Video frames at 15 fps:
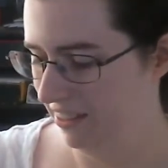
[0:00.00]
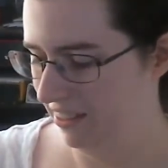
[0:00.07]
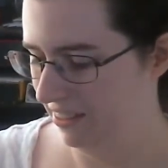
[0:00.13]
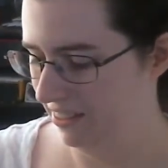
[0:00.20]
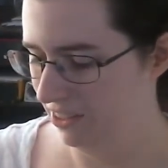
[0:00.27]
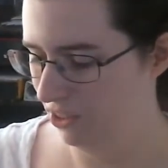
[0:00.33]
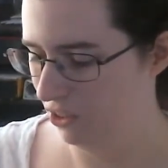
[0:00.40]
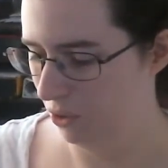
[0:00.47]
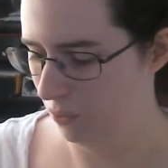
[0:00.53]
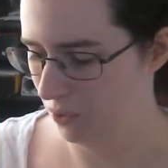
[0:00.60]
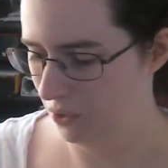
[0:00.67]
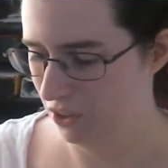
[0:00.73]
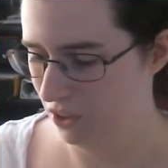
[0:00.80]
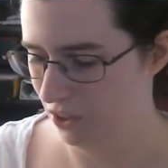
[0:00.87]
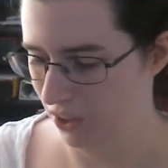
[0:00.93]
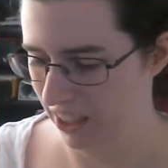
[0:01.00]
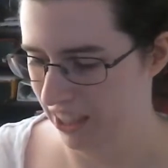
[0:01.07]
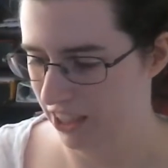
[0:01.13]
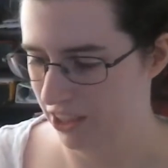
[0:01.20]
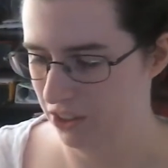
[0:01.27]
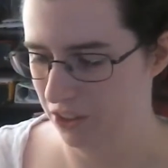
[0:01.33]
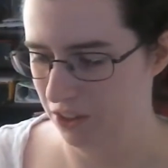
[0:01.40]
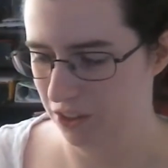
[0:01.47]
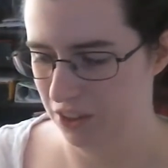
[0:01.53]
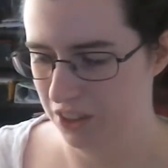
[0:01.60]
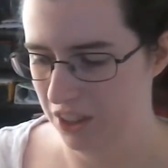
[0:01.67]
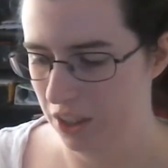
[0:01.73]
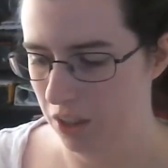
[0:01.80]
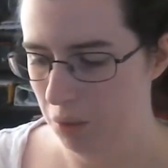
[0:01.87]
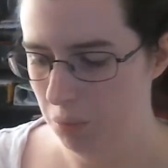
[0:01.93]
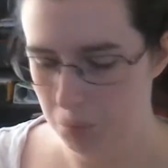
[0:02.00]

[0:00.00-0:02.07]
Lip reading: So it wasn't until I actually looked it up